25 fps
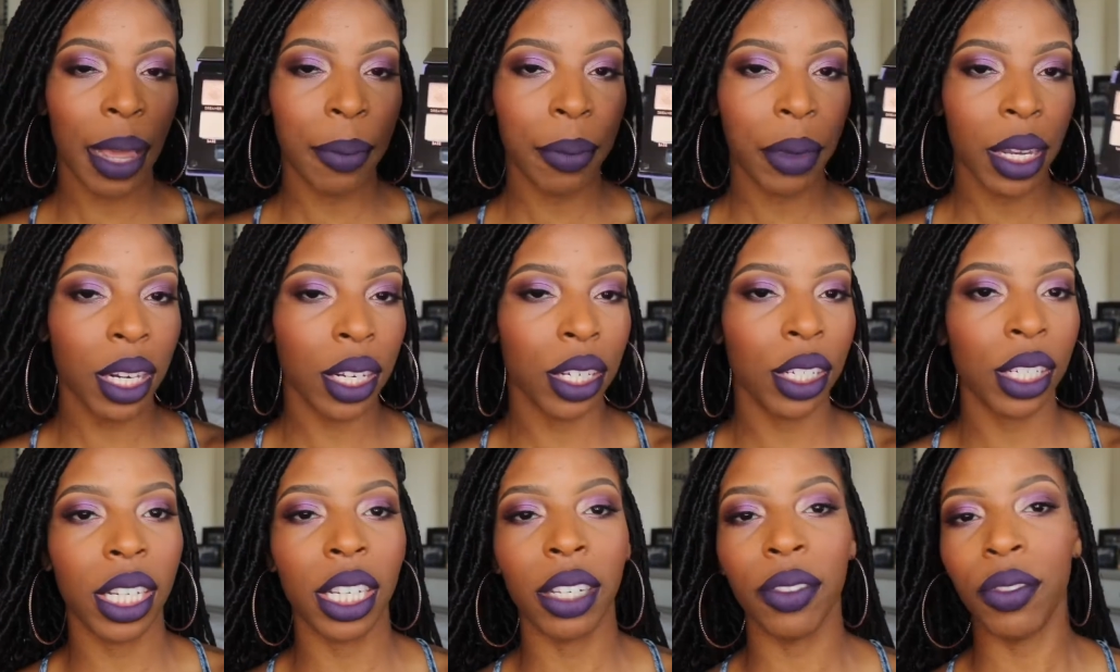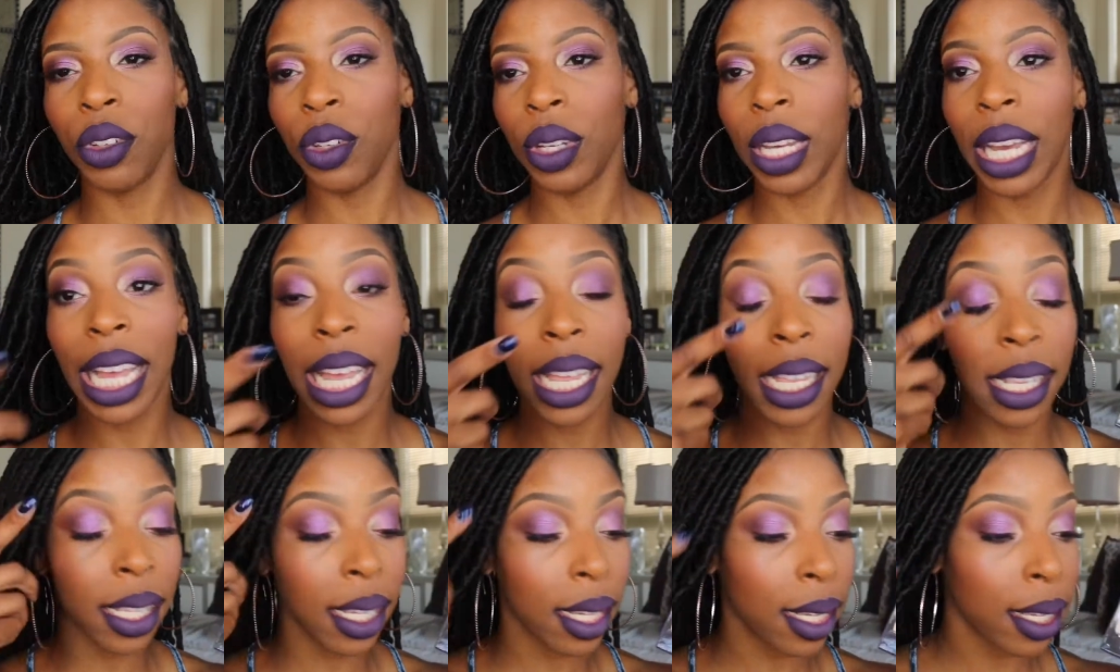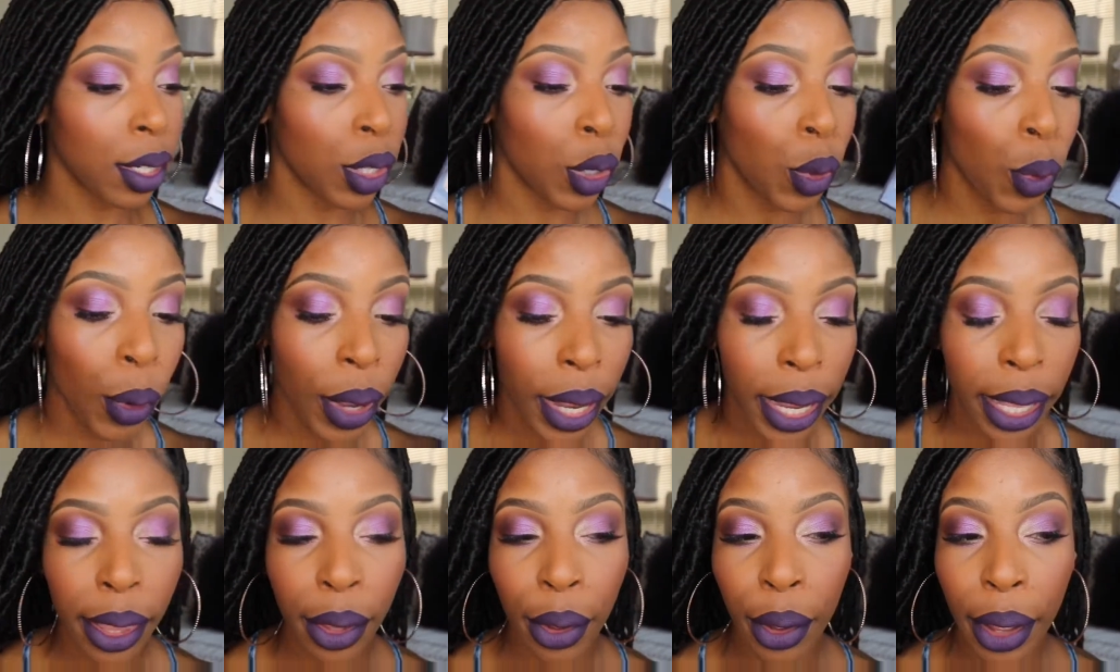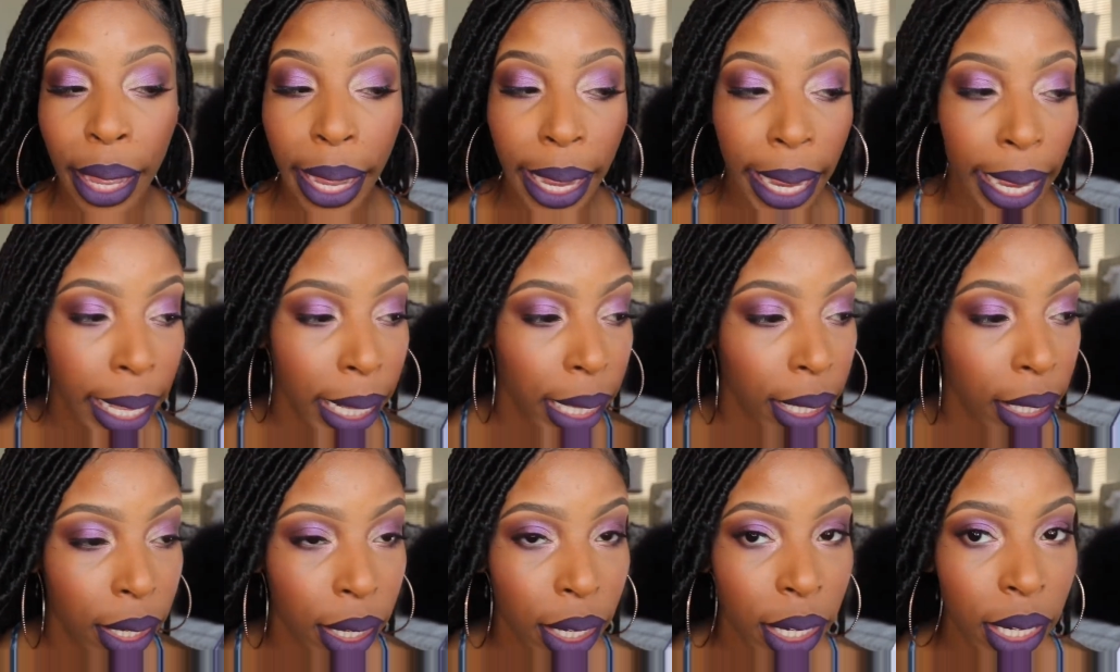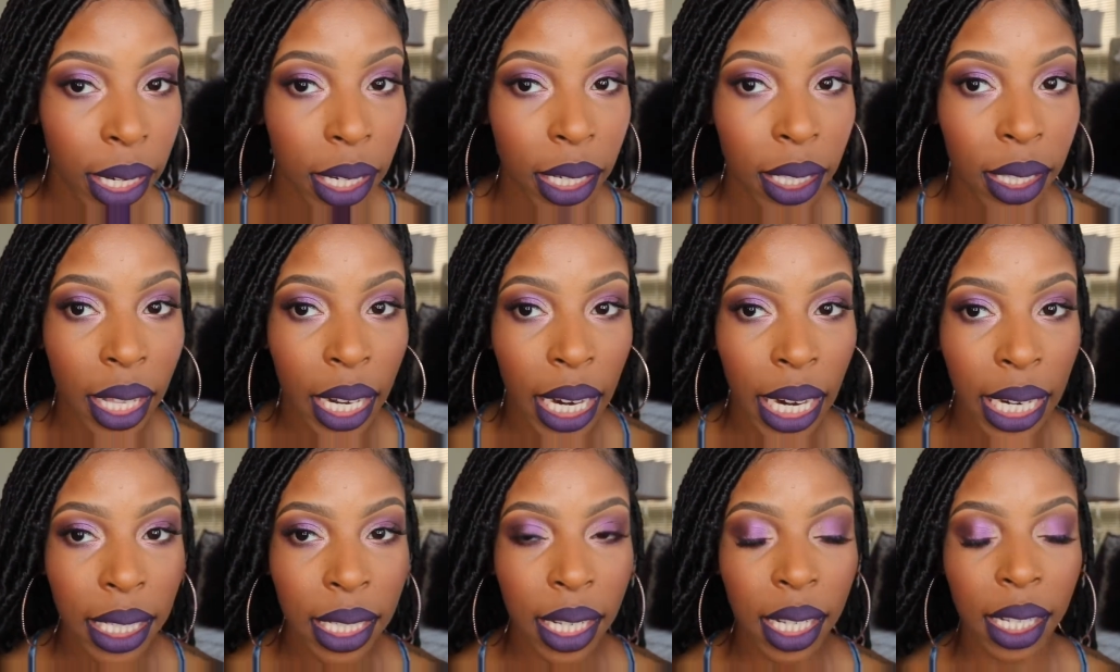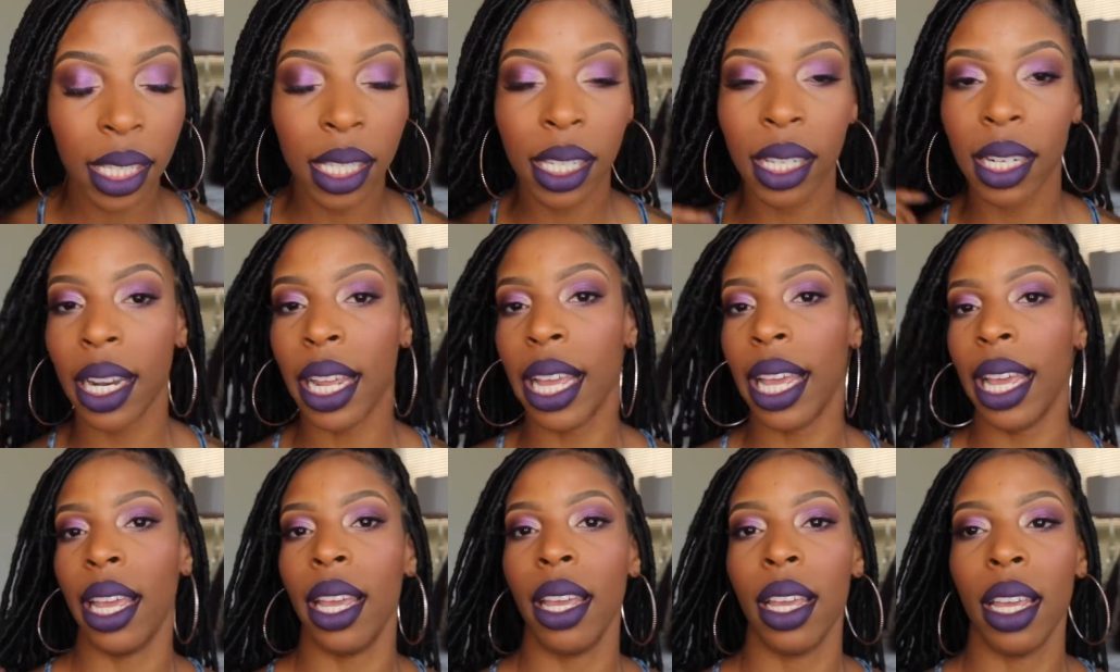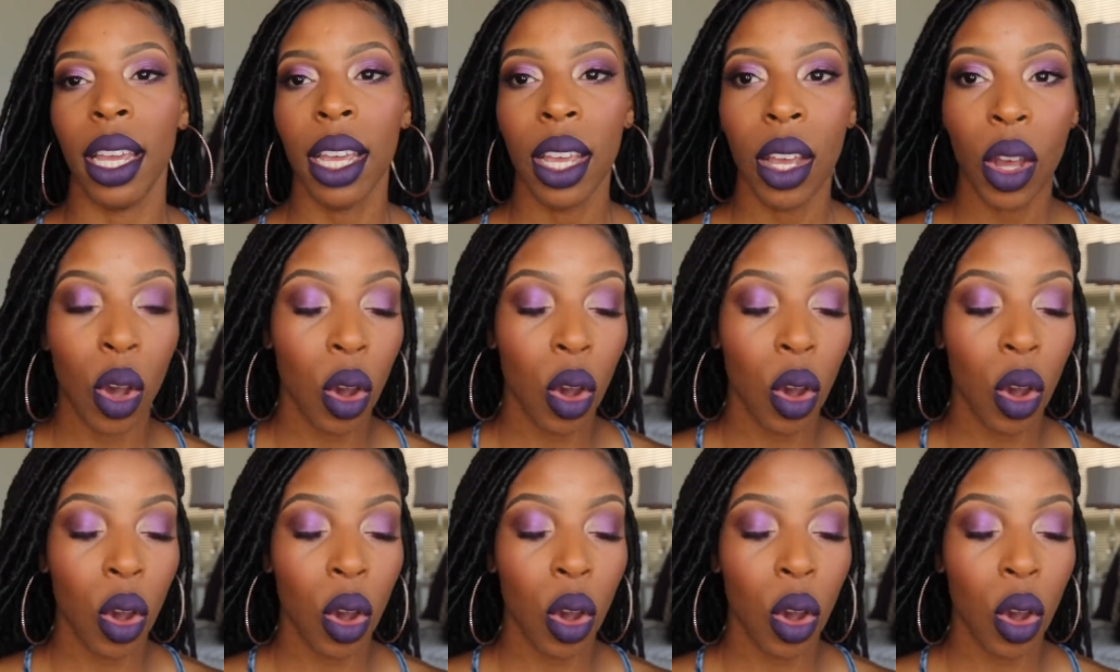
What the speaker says: I'm gonna give you guys this quick little eye look that I did today.